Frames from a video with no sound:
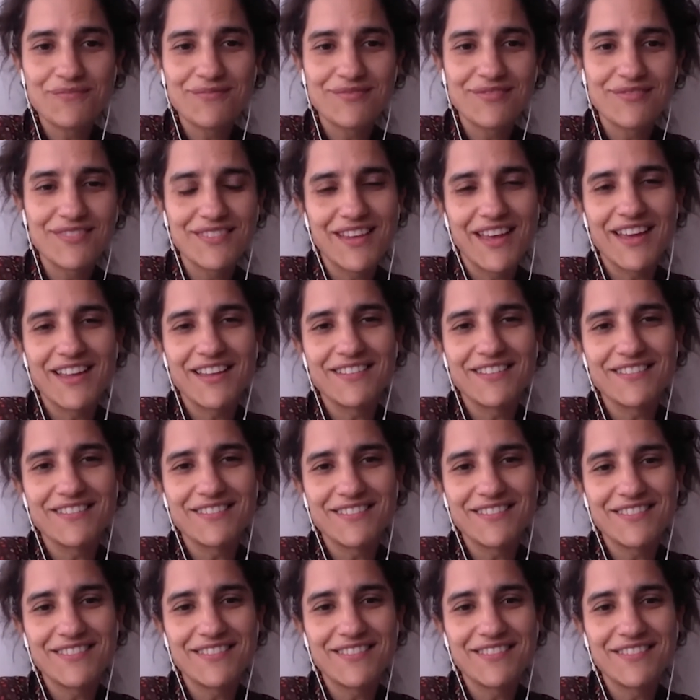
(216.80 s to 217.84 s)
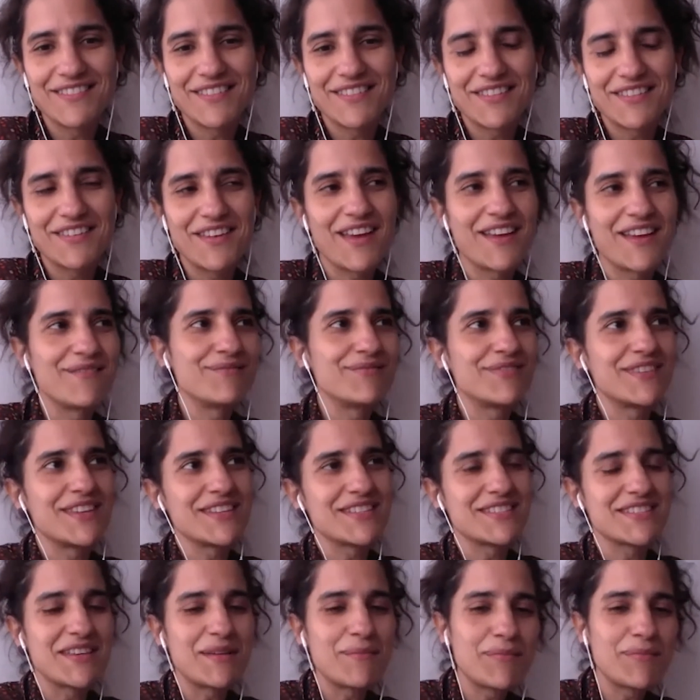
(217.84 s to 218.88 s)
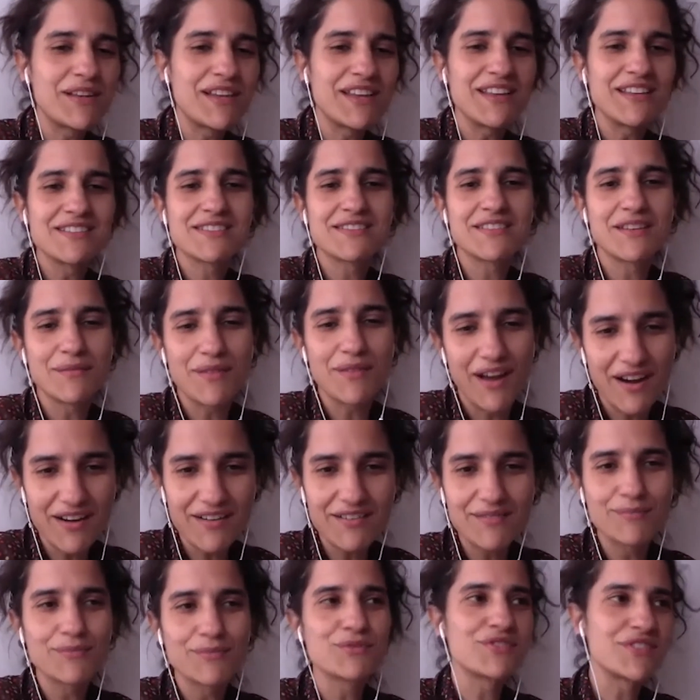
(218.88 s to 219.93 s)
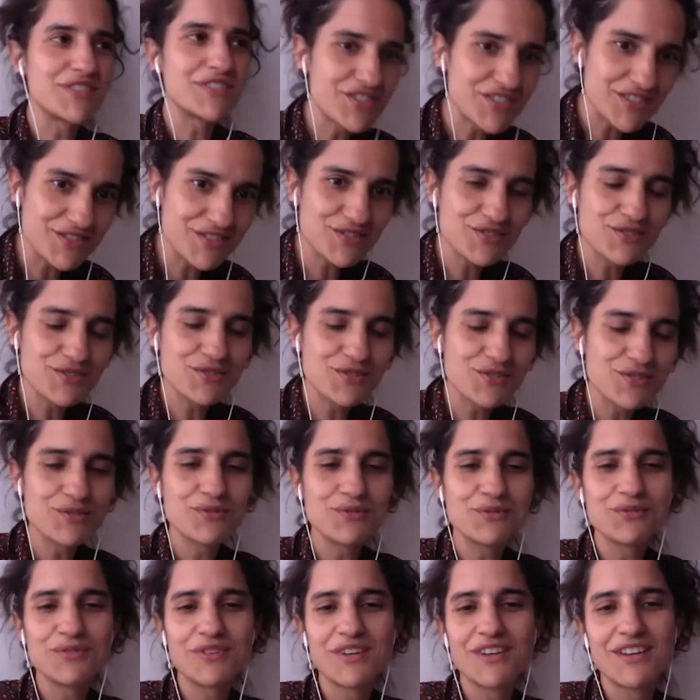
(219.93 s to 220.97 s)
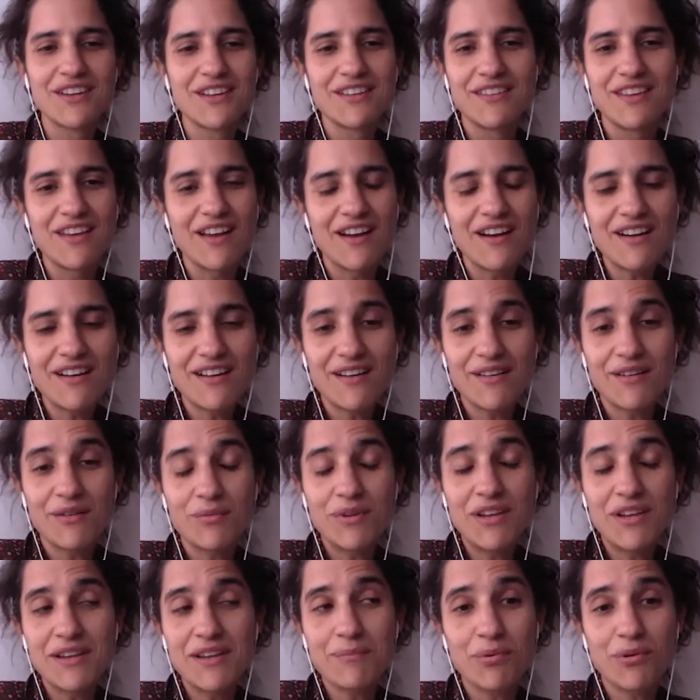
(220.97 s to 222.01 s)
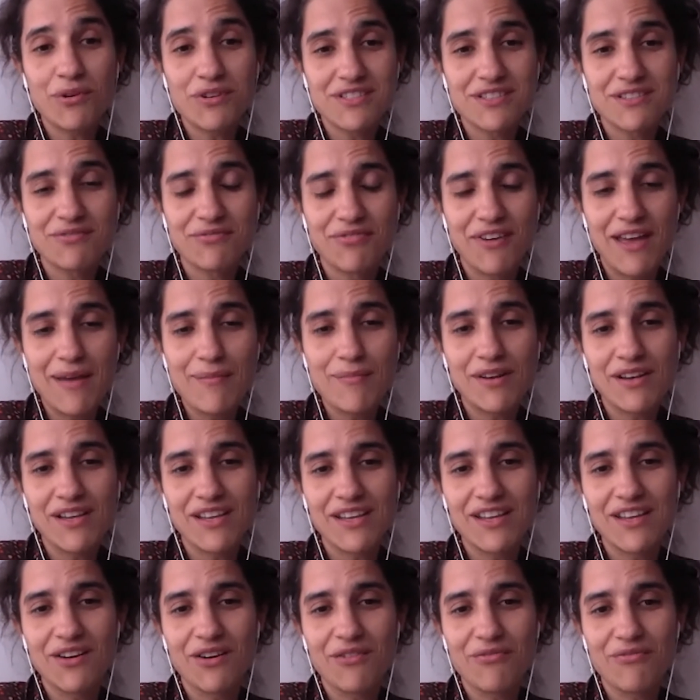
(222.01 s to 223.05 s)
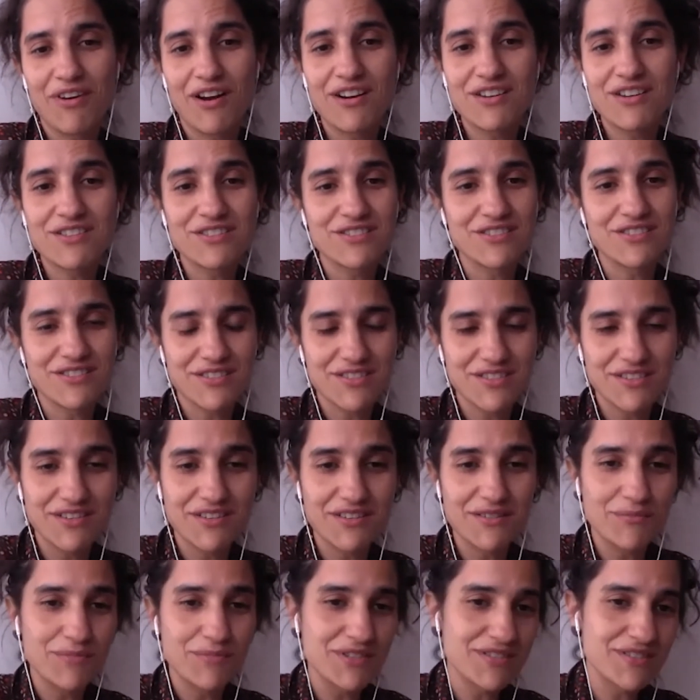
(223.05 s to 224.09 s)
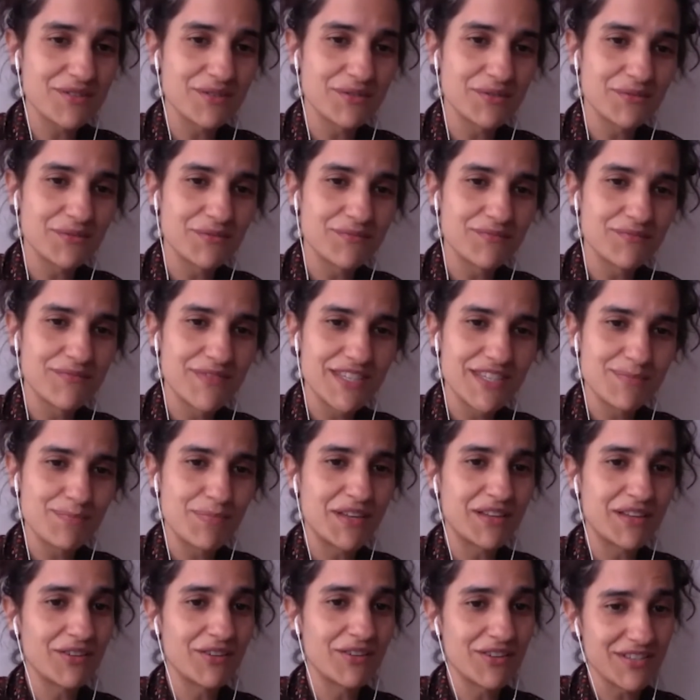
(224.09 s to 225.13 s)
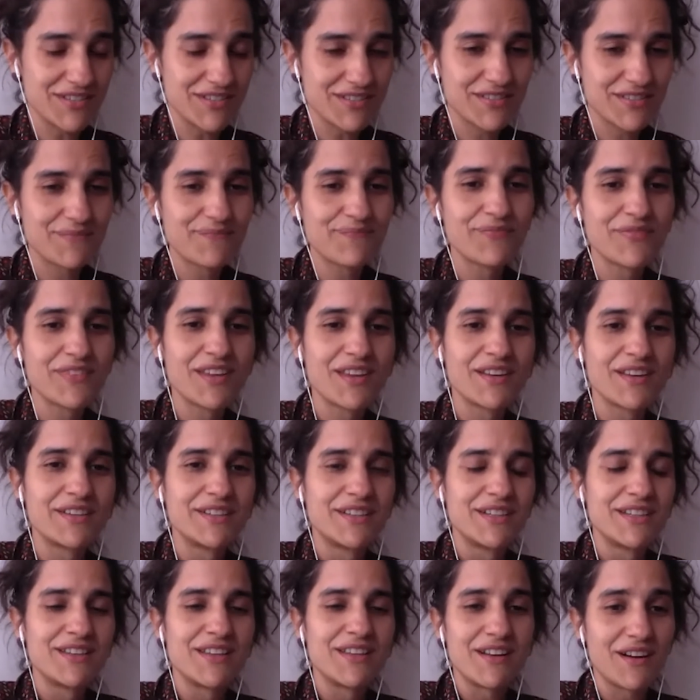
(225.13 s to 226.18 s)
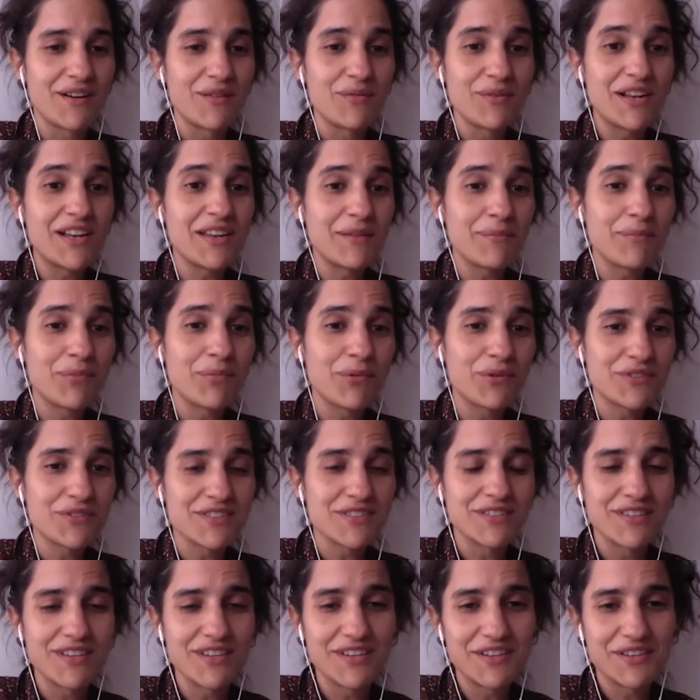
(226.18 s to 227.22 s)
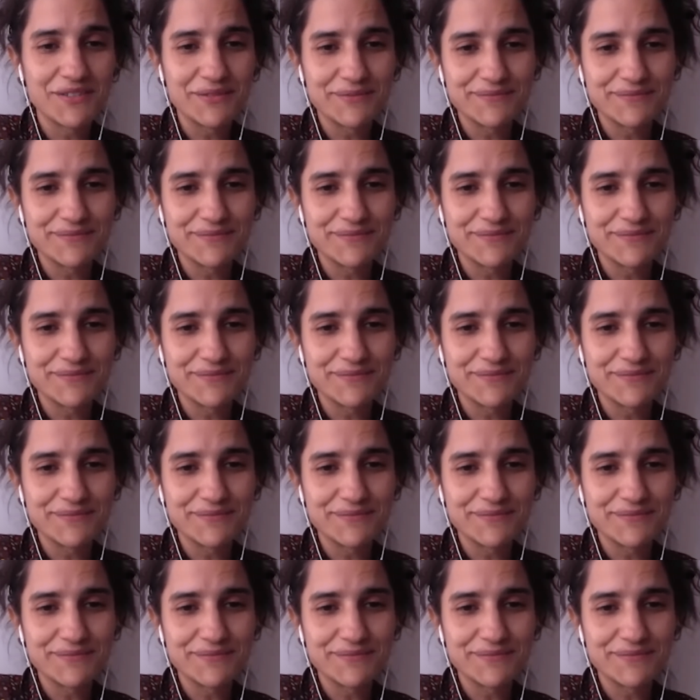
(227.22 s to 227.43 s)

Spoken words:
and the siblings that are musicians too. They are a really important family of artists here in Brazil, Espíndolas. They are really important here.